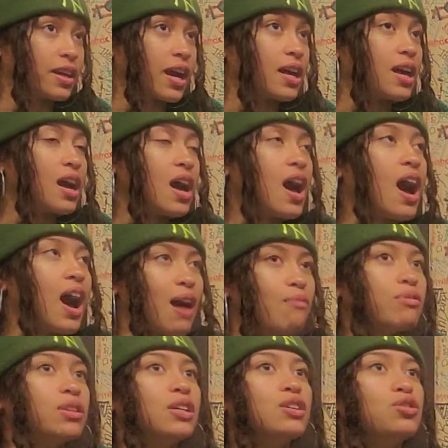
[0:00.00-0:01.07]
Like I
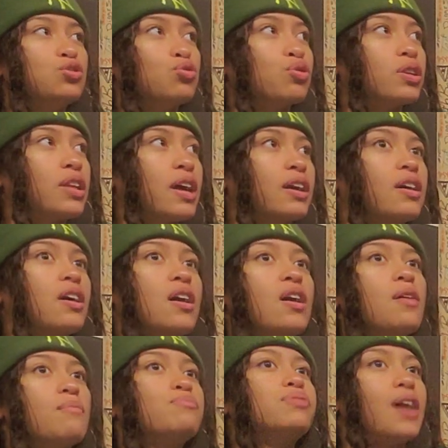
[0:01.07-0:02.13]
really enjoy like
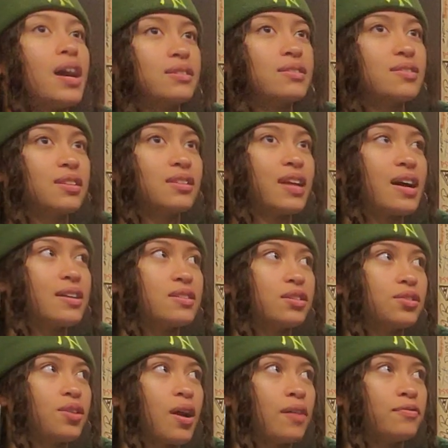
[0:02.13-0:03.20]
practicing that as a
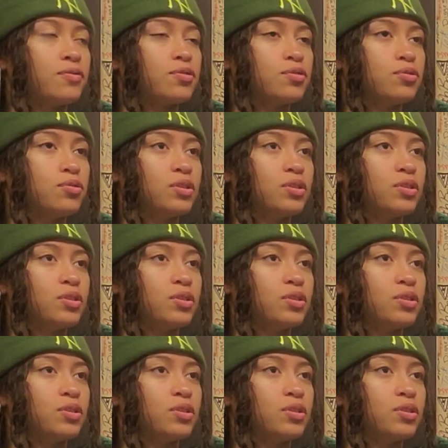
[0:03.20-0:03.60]
craft too,